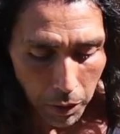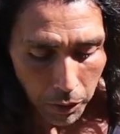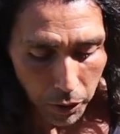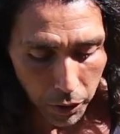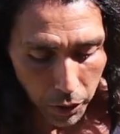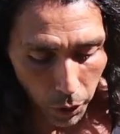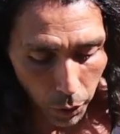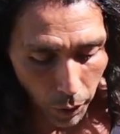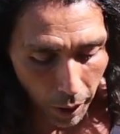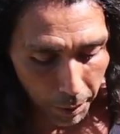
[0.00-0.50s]

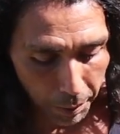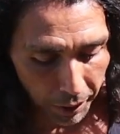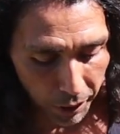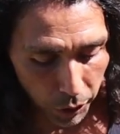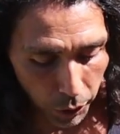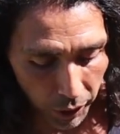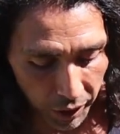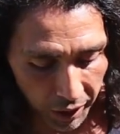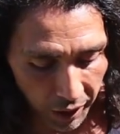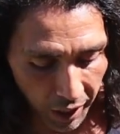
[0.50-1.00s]
So right
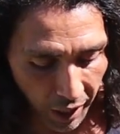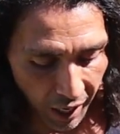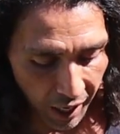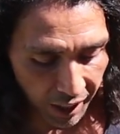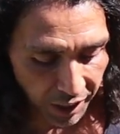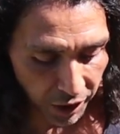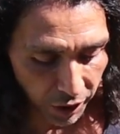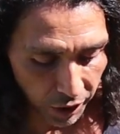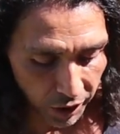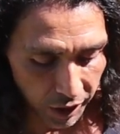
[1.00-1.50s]
between the
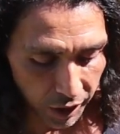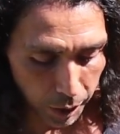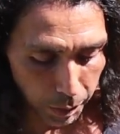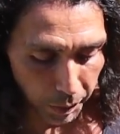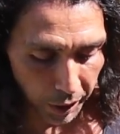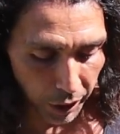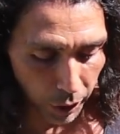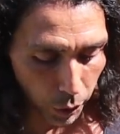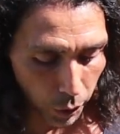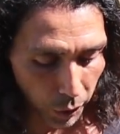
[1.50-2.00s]
eyes on this
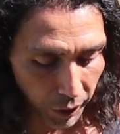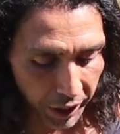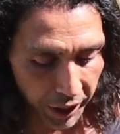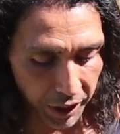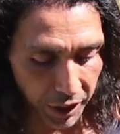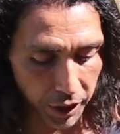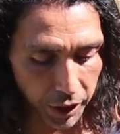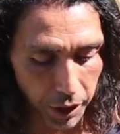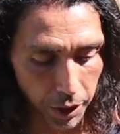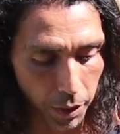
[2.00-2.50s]
middle
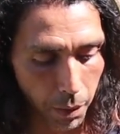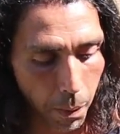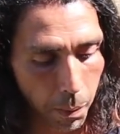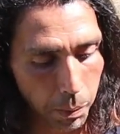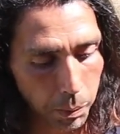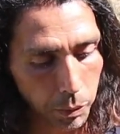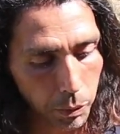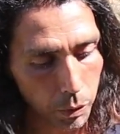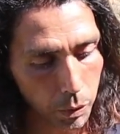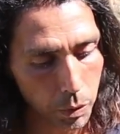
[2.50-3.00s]
ridge
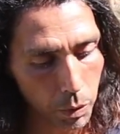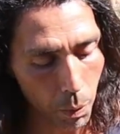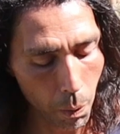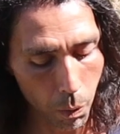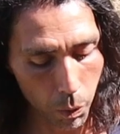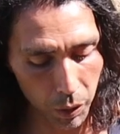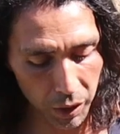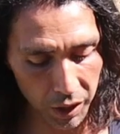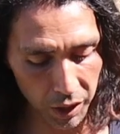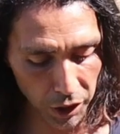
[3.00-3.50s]

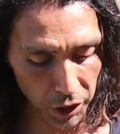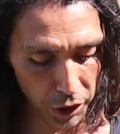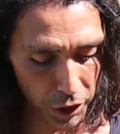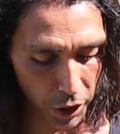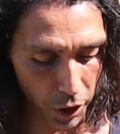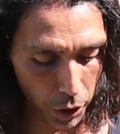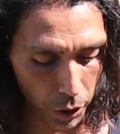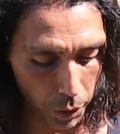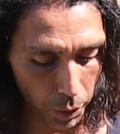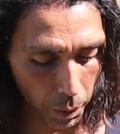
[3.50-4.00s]
with the
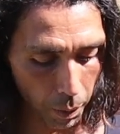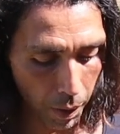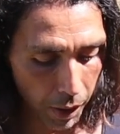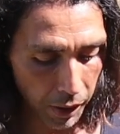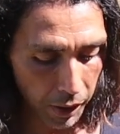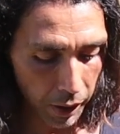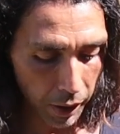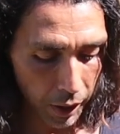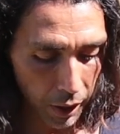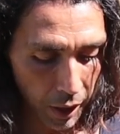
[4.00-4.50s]
stone,
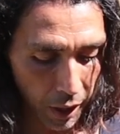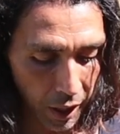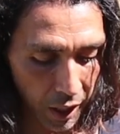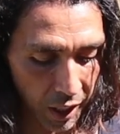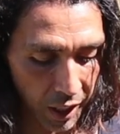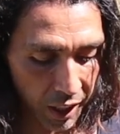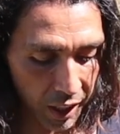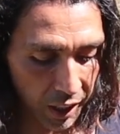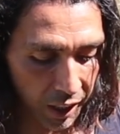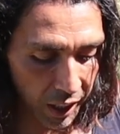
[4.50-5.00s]

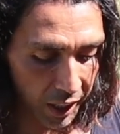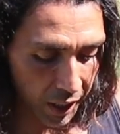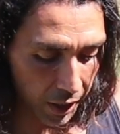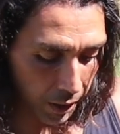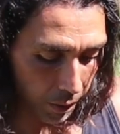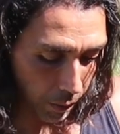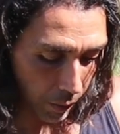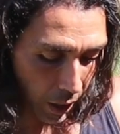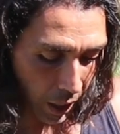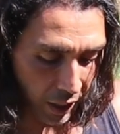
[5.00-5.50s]
hitting
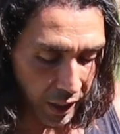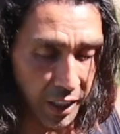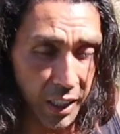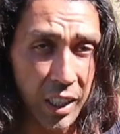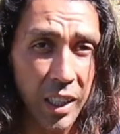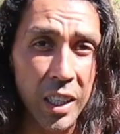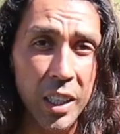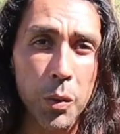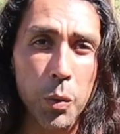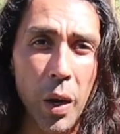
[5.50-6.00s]
it
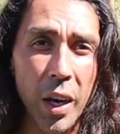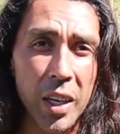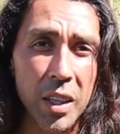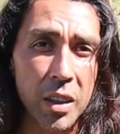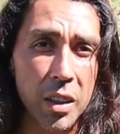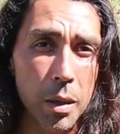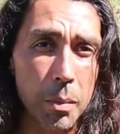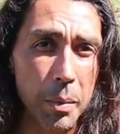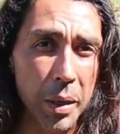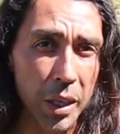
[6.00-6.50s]
ideally right
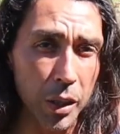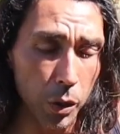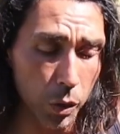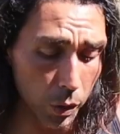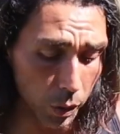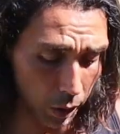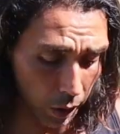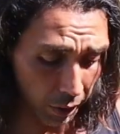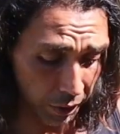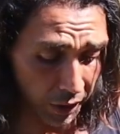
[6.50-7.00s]
in the
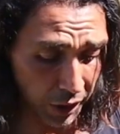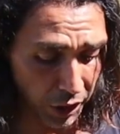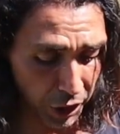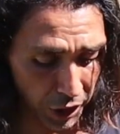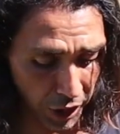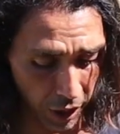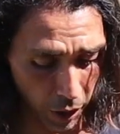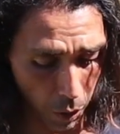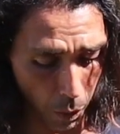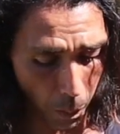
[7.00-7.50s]
middle of the
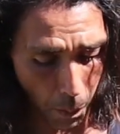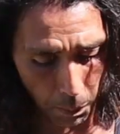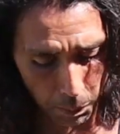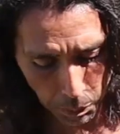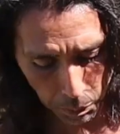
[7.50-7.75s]
shell.